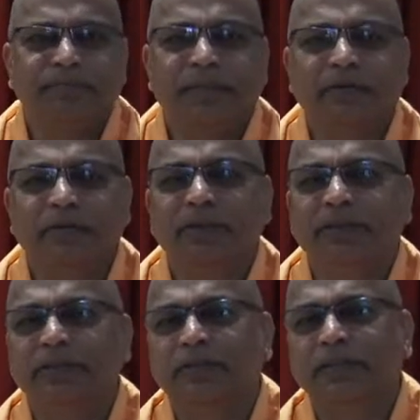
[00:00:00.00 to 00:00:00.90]
Now we
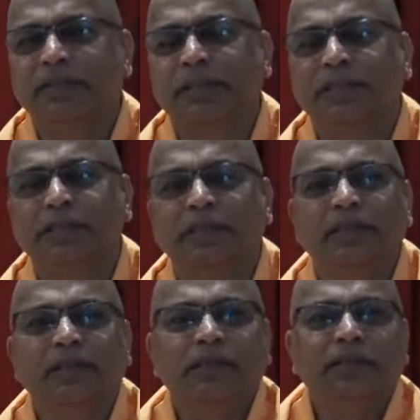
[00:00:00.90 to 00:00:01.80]
will discuss
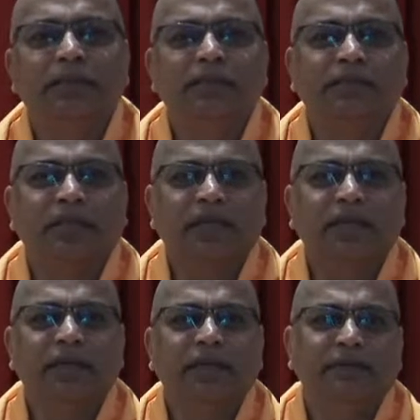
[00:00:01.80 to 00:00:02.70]
the
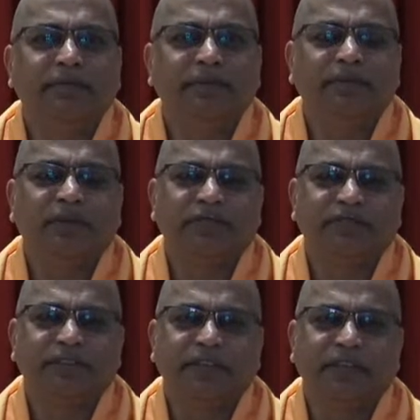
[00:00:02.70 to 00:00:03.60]
second limb of
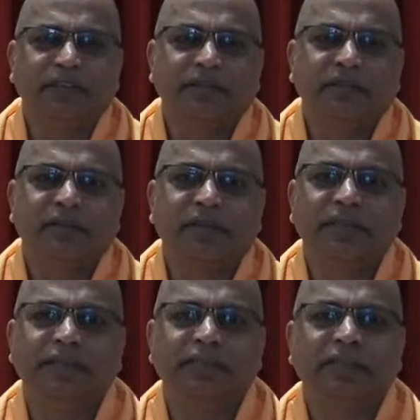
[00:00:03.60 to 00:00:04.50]
the
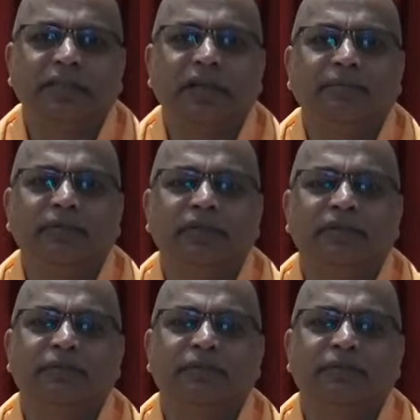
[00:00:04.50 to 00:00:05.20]
8th-limbed